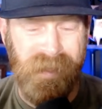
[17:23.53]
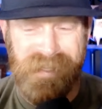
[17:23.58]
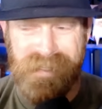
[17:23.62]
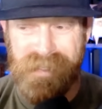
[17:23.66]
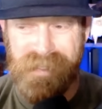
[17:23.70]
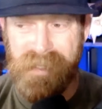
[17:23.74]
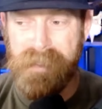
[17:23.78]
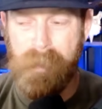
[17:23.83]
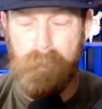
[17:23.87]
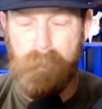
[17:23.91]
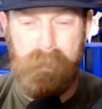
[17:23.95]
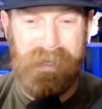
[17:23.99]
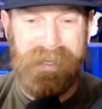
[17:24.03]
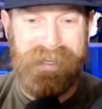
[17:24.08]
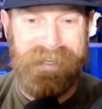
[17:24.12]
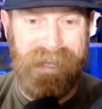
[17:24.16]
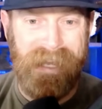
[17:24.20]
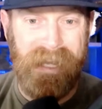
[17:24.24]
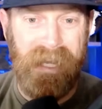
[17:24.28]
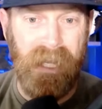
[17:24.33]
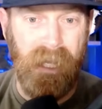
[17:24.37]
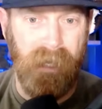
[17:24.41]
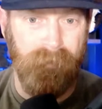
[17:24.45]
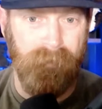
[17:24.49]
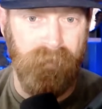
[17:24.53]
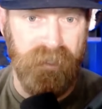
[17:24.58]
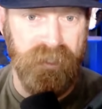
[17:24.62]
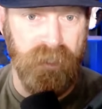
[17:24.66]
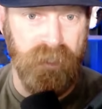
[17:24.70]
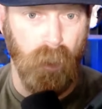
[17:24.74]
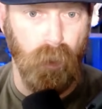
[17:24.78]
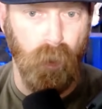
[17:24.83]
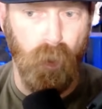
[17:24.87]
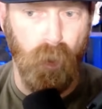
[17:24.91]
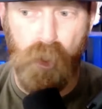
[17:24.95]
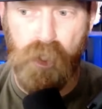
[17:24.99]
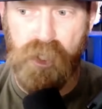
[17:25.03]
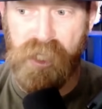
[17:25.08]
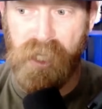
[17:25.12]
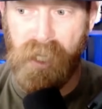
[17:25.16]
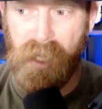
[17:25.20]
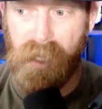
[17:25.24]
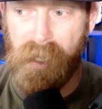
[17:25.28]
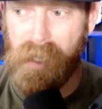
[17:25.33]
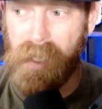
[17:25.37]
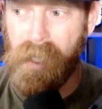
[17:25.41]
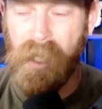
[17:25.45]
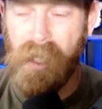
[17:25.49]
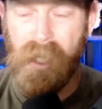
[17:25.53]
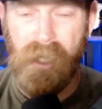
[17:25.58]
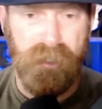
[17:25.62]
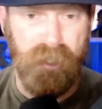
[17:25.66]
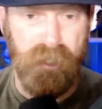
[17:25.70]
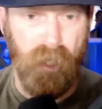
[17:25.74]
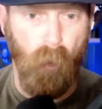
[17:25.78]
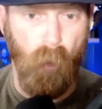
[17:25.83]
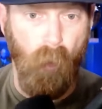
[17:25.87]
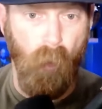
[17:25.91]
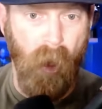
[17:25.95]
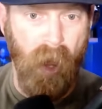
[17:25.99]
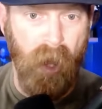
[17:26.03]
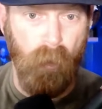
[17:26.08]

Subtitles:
is the beginning of the solution to what